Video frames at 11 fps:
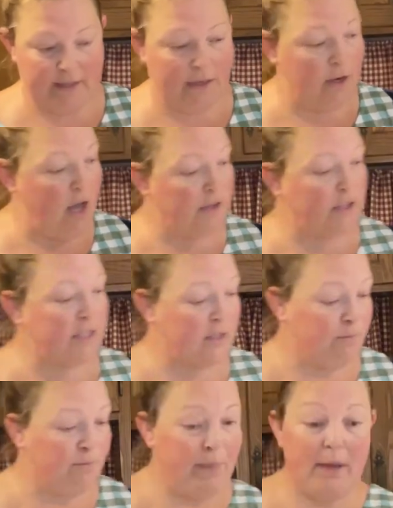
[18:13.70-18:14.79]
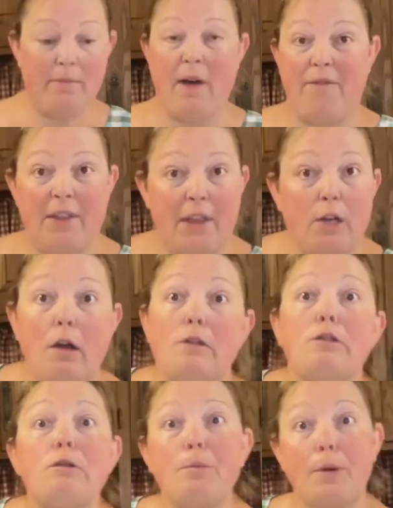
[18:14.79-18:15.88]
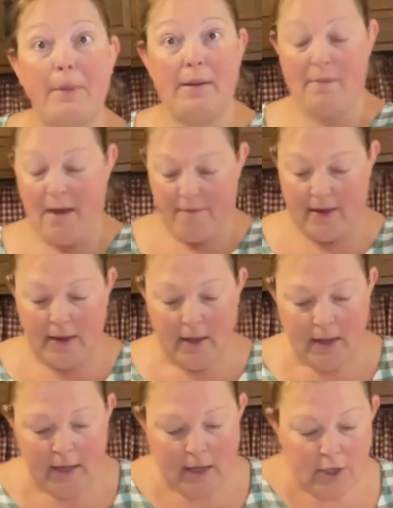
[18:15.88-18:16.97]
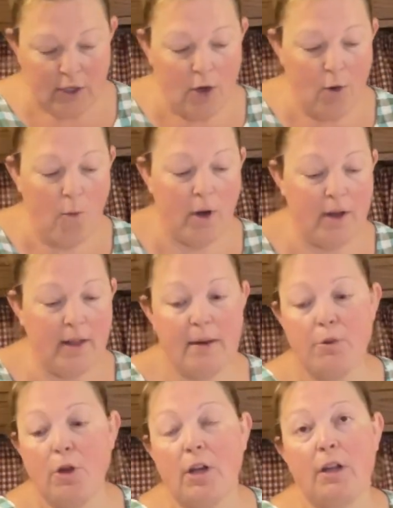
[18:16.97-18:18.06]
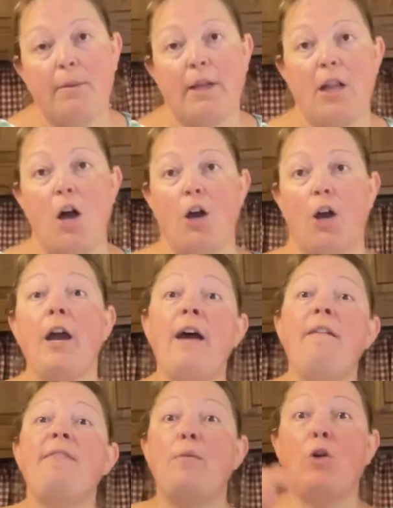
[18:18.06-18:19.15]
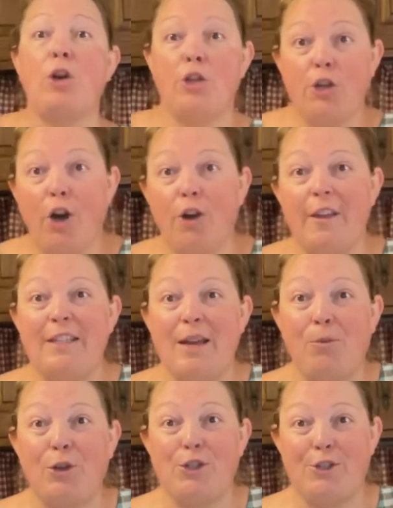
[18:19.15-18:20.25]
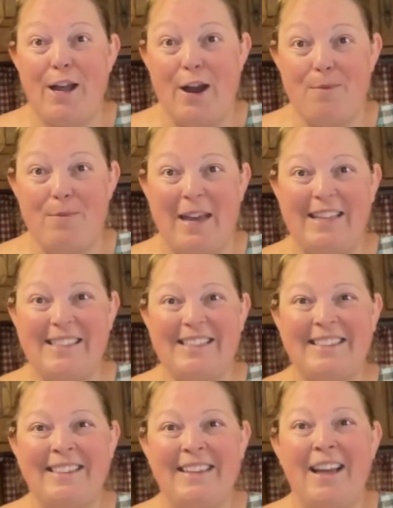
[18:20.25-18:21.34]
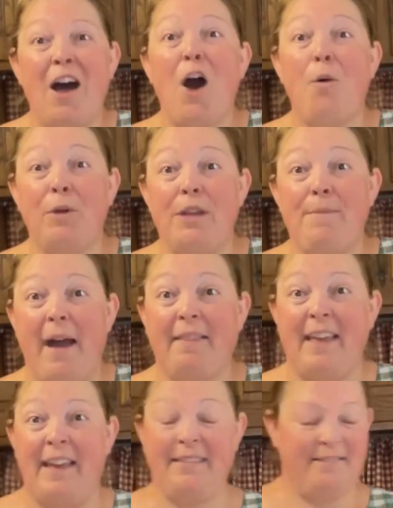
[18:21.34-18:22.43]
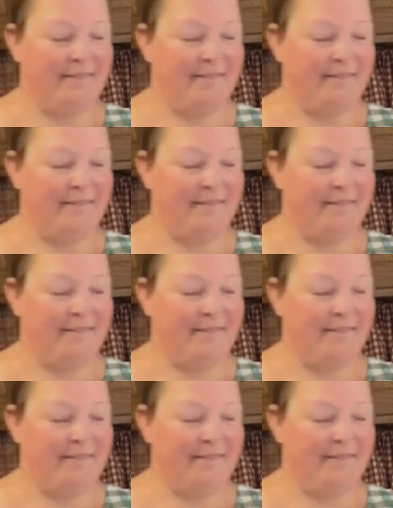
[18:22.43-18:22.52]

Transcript: They're not just a big muffin, they're a super big muffin. So we're gonna let them cook a little bit longer. Then we're gonna turn the temperature down a bit. I'll bring you back then.